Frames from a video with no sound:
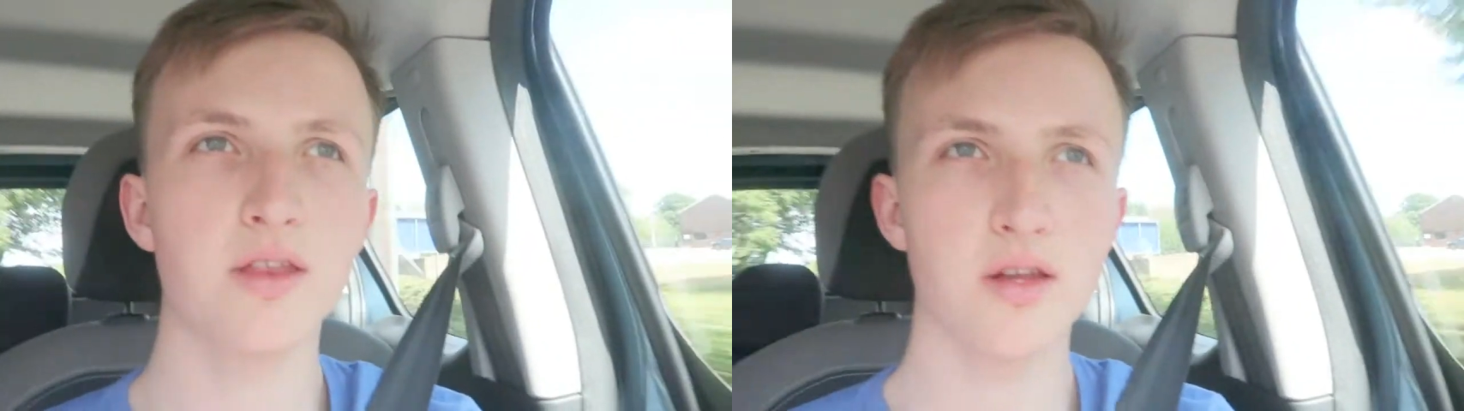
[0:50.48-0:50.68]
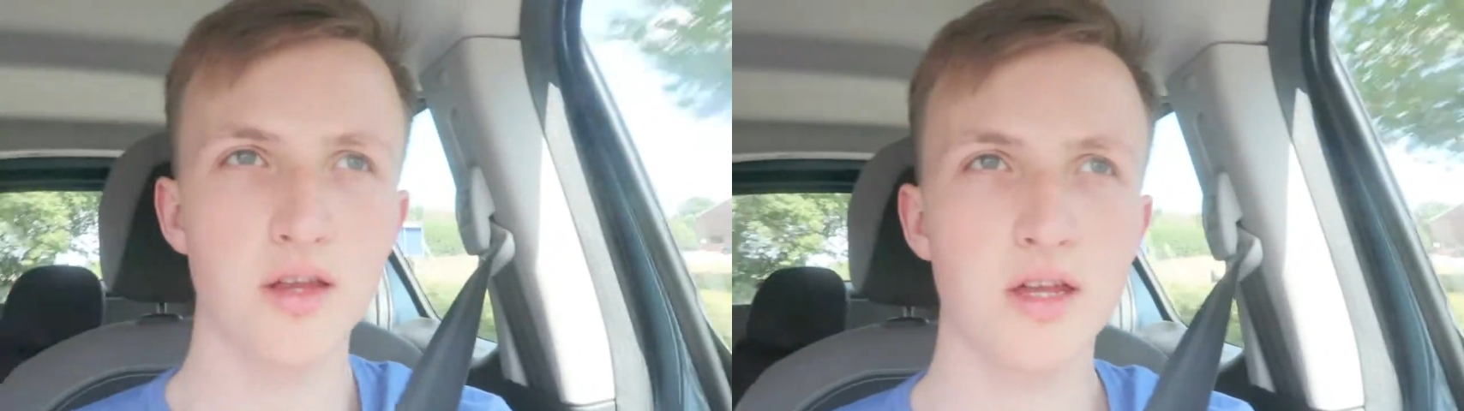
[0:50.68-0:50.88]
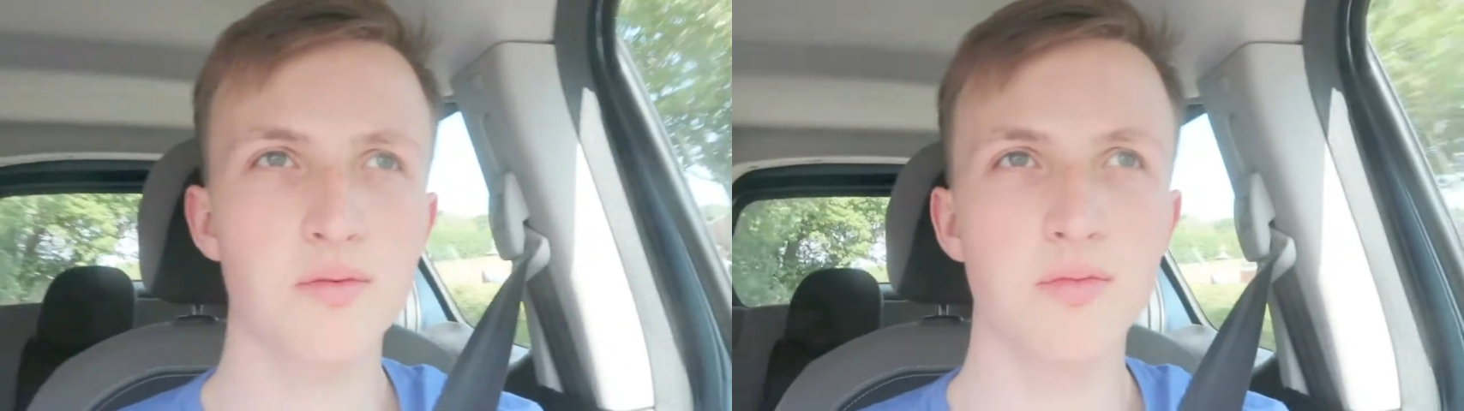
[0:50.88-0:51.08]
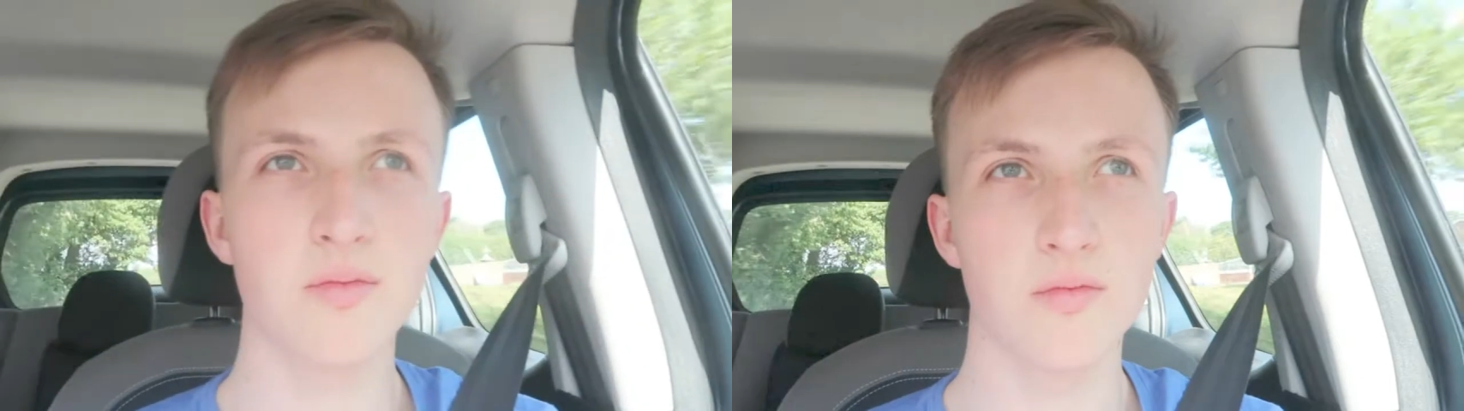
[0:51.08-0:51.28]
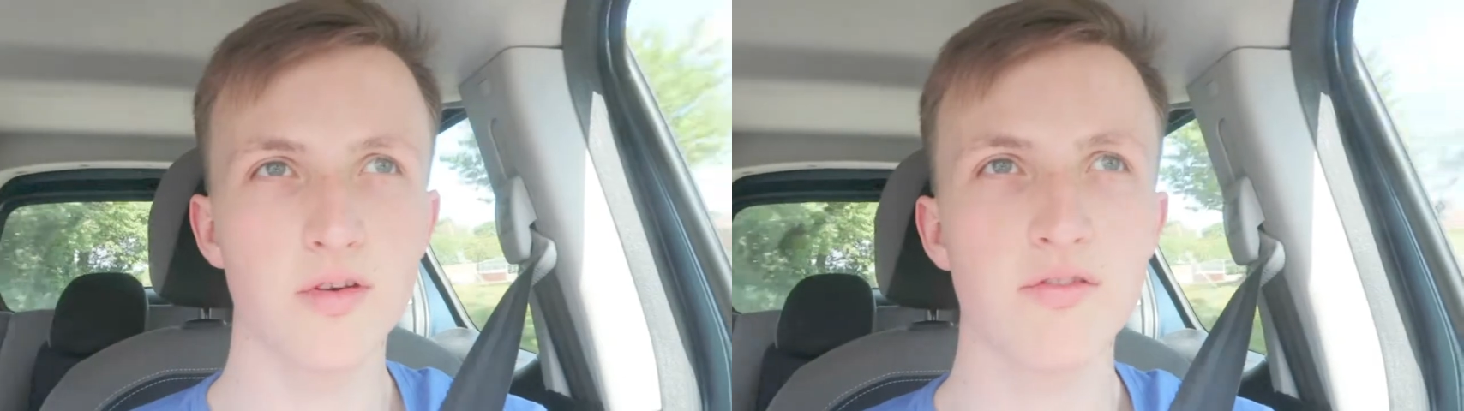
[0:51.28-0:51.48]
into this
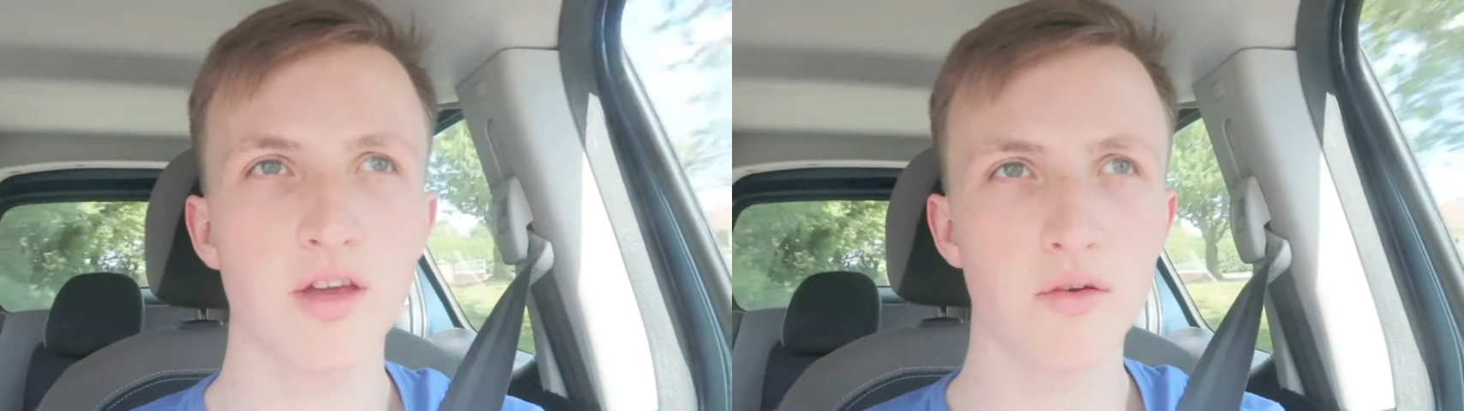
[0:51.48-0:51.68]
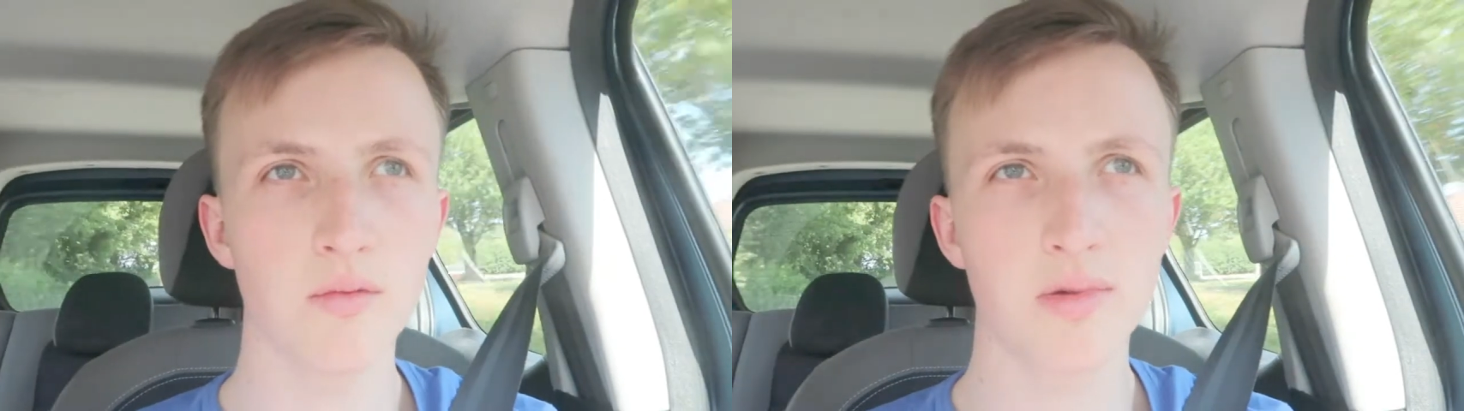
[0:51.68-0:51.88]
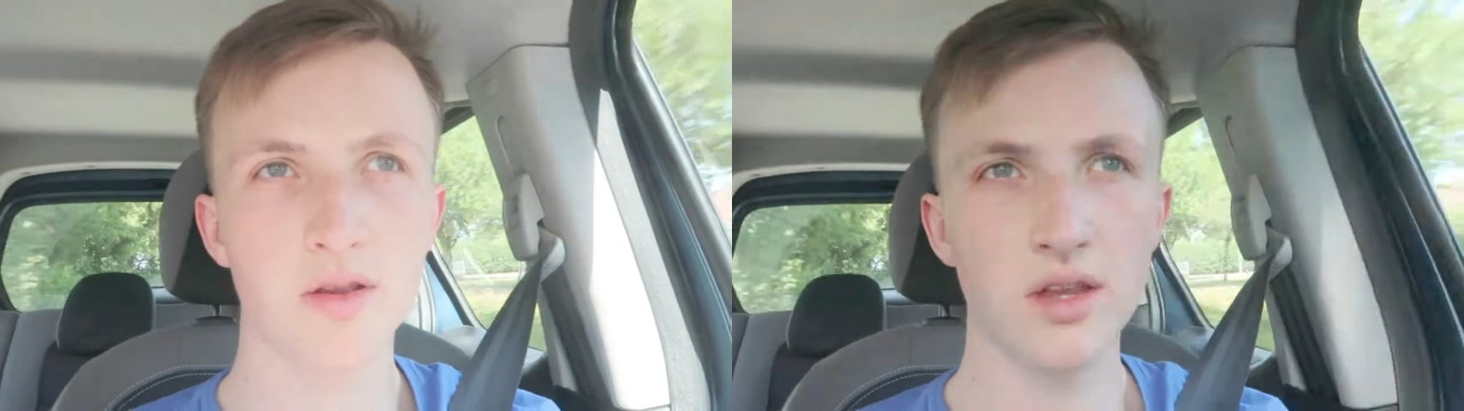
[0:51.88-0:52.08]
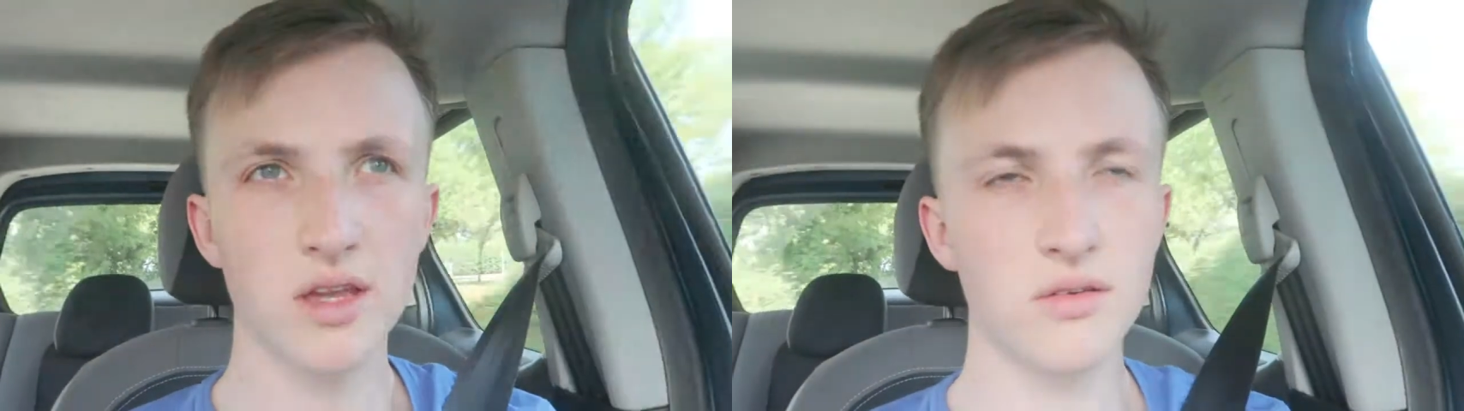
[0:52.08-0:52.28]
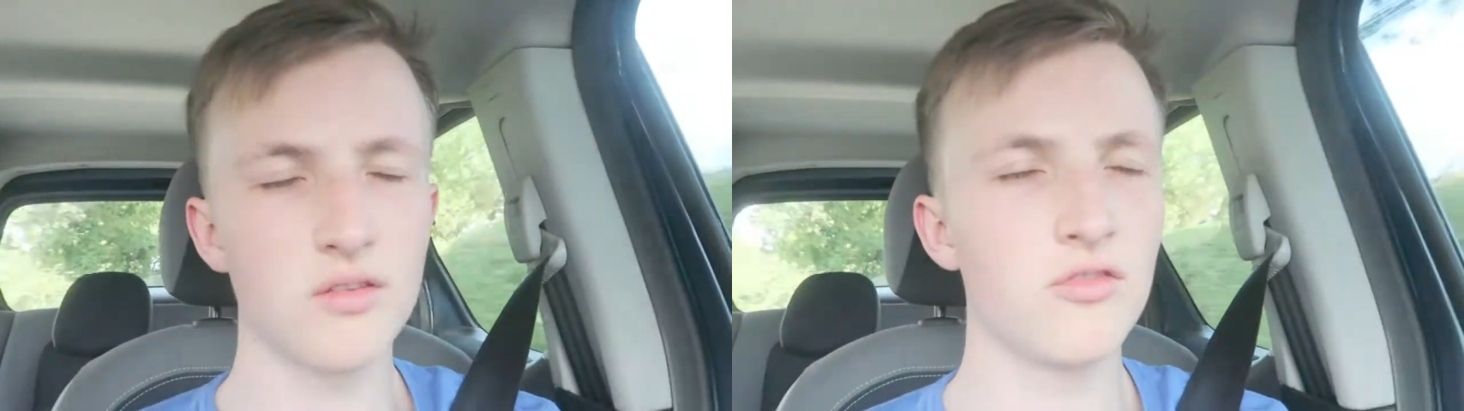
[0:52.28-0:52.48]
review in
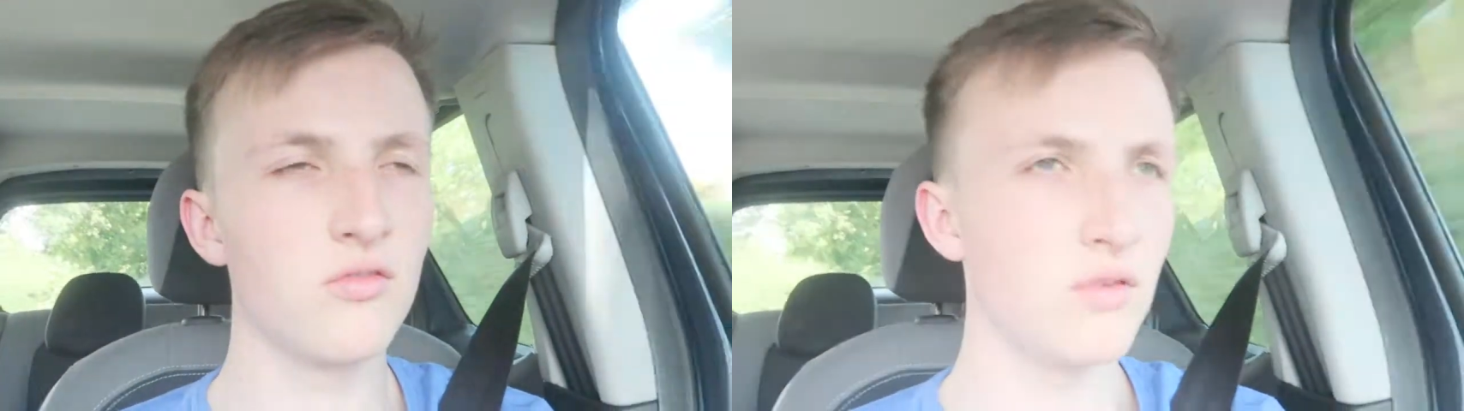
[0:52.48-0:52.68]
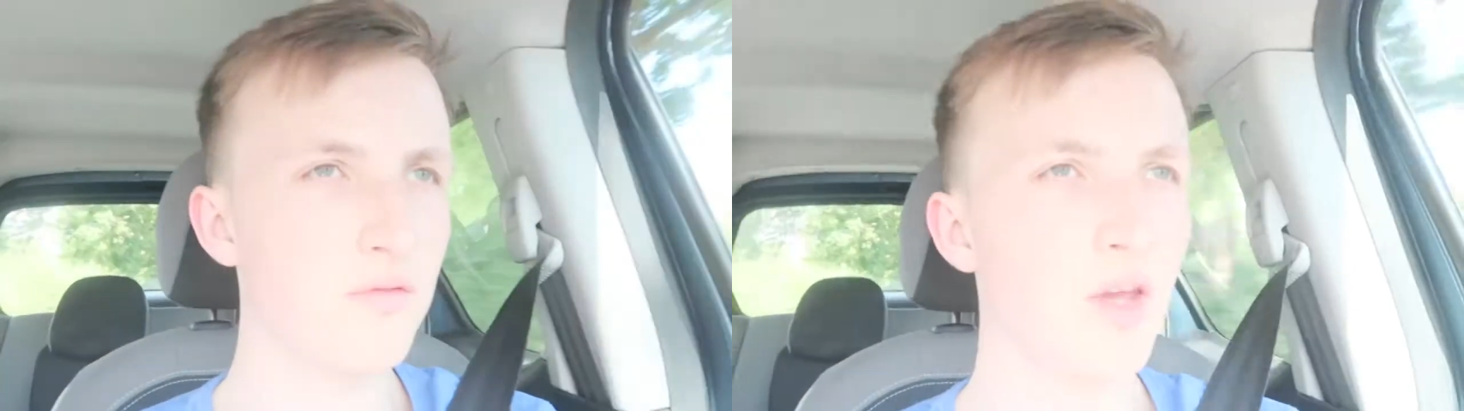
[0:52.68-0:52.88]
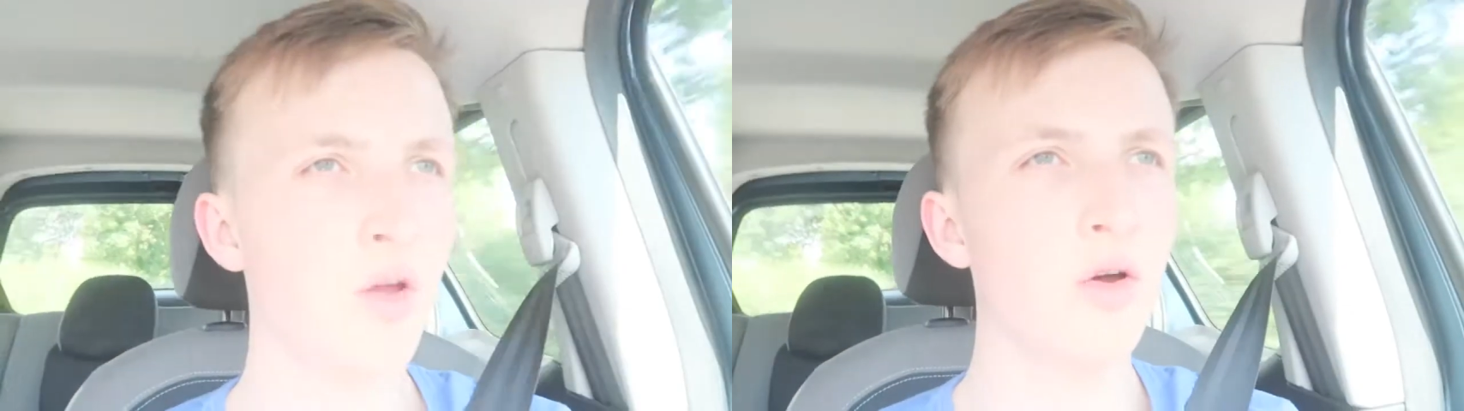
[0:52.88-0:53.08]
particular review.